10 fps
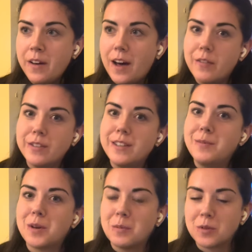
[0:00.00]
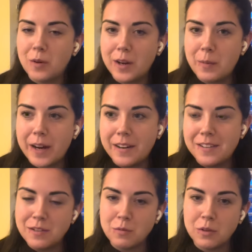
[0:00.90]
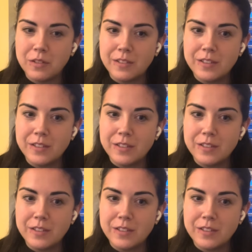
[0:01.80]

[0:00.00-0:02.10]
Obviously it becomes quite apparent if one